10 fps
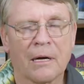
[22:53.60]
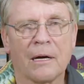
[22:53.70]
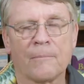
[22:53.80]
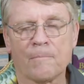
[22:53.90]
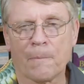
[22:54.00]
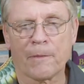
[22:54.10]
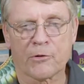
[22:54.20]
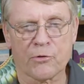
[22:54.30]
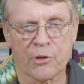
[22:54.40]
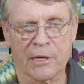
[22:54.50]

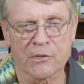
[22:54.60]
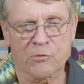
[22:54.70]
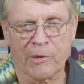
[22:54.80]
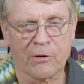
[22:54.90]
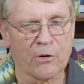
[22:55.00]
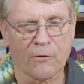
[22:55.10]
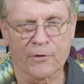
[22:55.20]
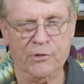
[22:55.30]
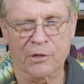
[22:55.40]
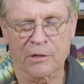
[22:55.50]
The truth is, we don't know
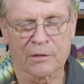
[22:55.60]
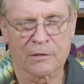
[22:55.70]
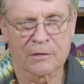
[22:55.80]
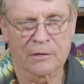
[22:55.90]
for sure.